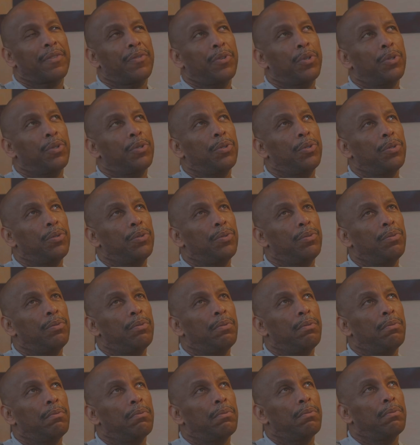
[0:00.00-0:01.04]
of who
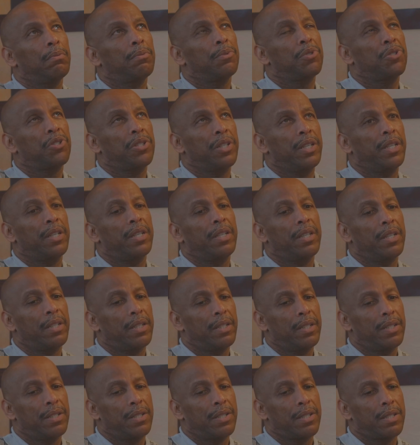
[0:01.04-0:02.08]
she
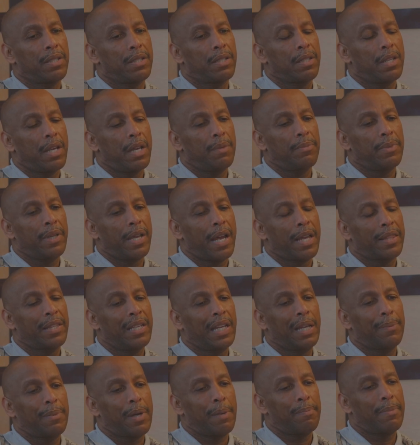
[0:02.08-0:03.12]
is, I mean, I
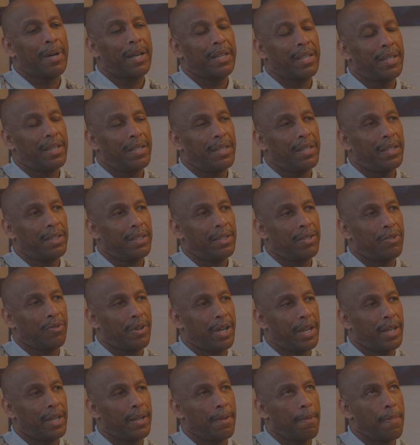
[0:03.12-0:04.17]
think about my kids,
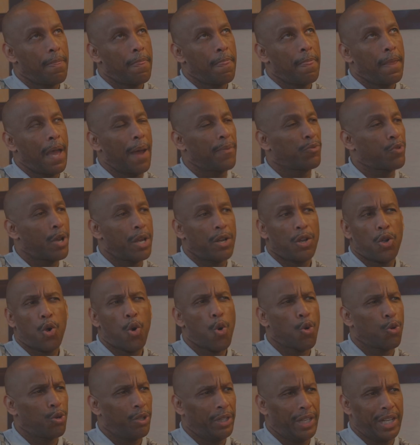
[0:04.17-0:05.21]
right? I'm trying to
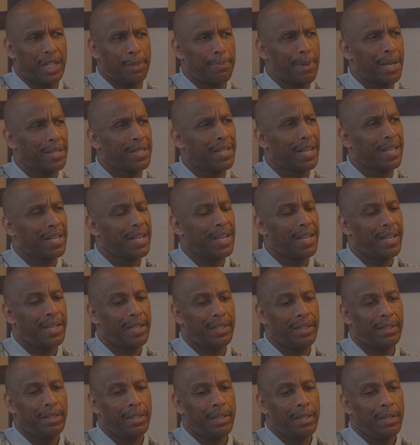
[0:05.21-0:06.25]
correlate as best I
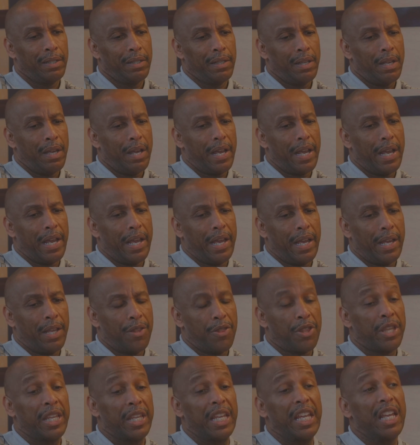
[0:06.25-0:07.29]
can
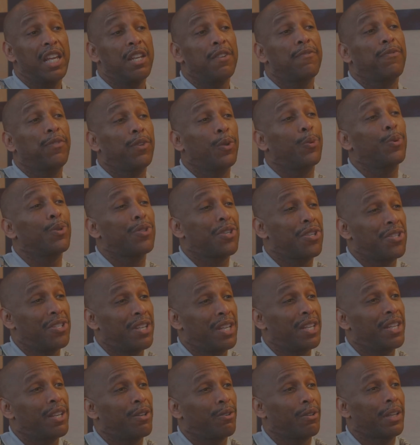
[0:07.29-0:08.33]
and the influences
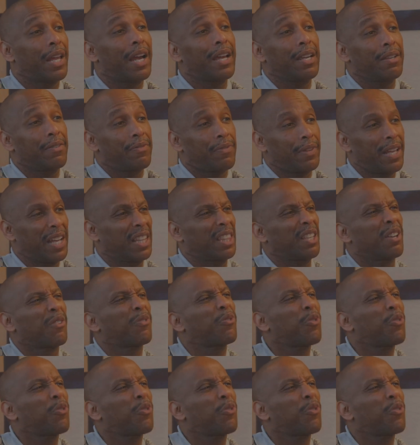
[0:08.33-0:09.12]
in their life, like their